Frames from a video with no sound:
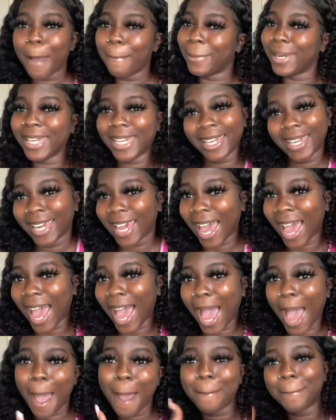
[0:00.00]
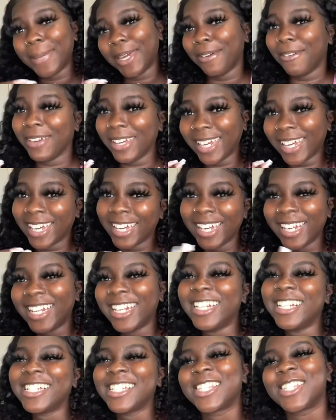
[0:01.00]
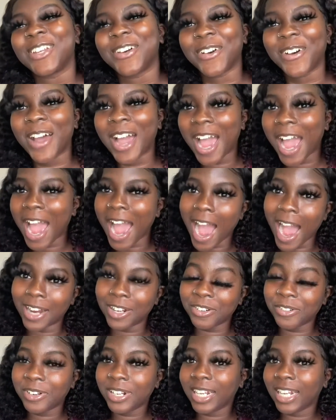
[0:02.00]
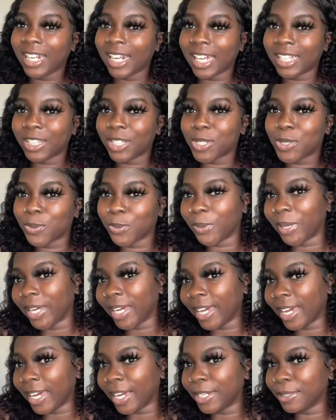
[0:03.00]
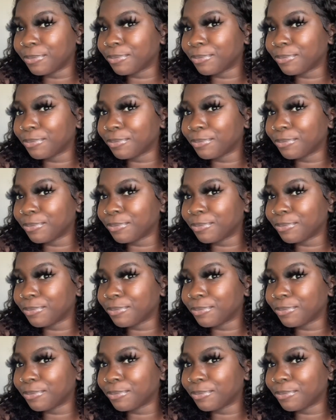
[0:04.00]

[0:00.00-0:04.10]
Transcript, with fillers: But yeah, so I do really like this wig.